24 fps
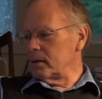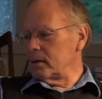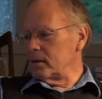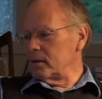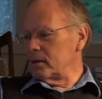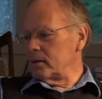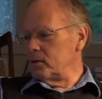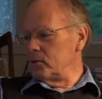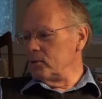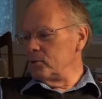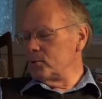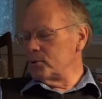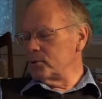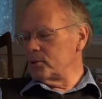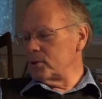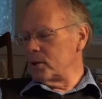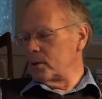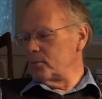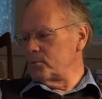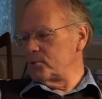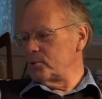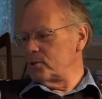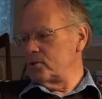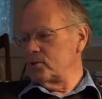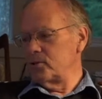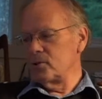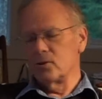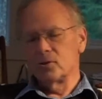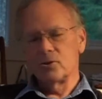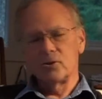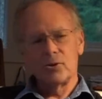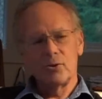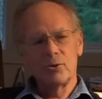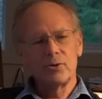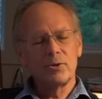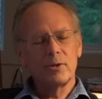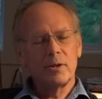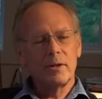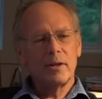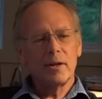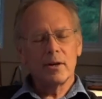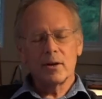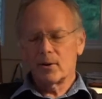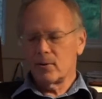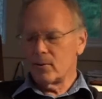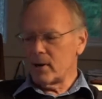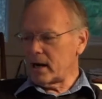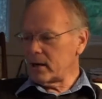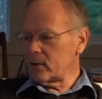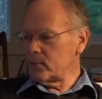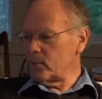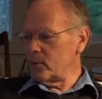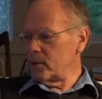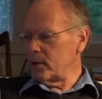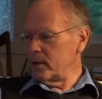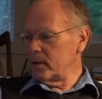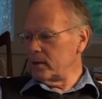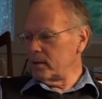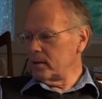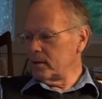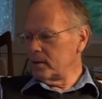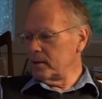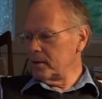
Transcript: new assumptions is usually the correct one.